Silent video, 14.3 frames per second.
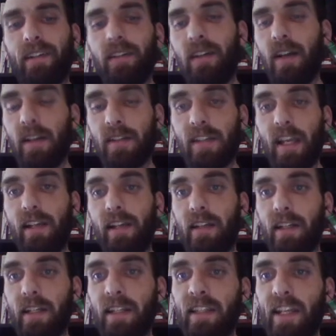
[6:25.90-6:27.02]
say like
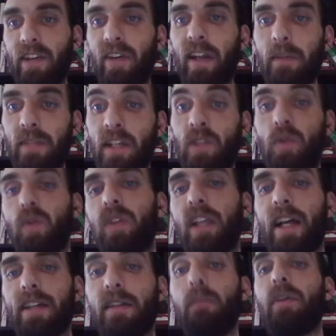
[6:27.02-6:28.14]
in later games like dual
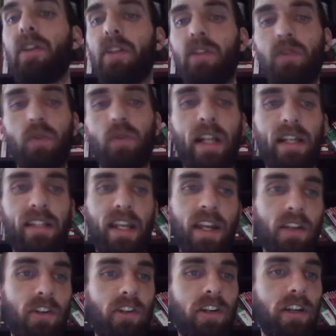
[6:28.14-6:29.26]
class, I'm probably gonna dual class
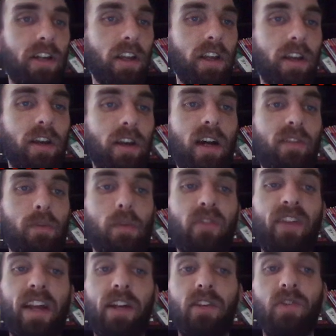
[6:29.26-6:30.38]
Ander from a
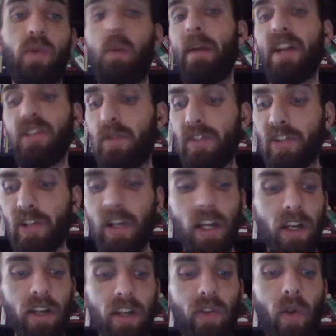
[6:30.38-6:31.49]
fighter to a magic user.
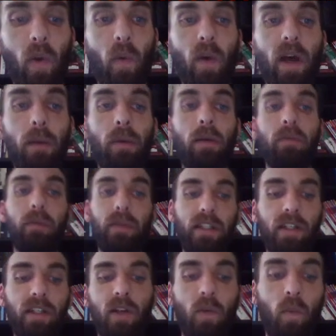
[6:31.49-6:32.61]
So I'll probably
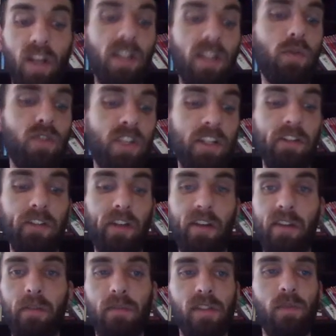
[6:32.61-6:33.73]
want to use shield on him
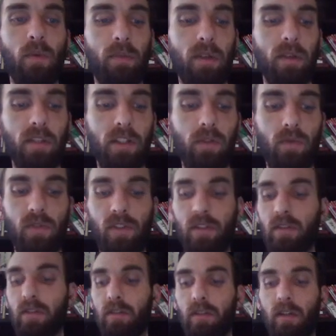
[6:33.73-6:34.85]
since he won't be able to use
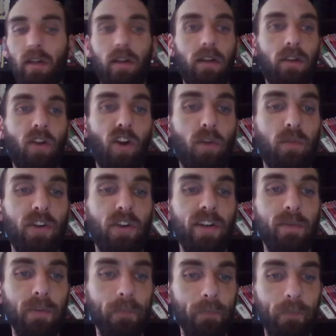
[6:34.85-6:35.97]
armor anymore,
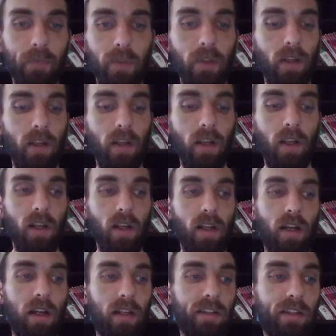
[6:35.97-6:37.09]

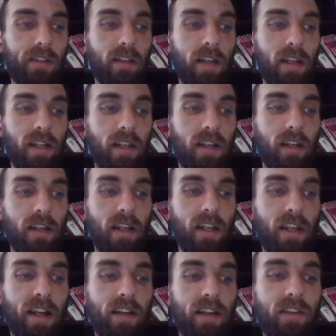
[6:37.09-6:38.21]
and any
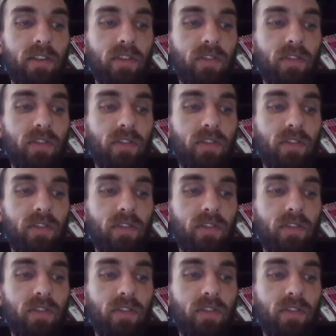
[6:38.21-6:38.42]
kind of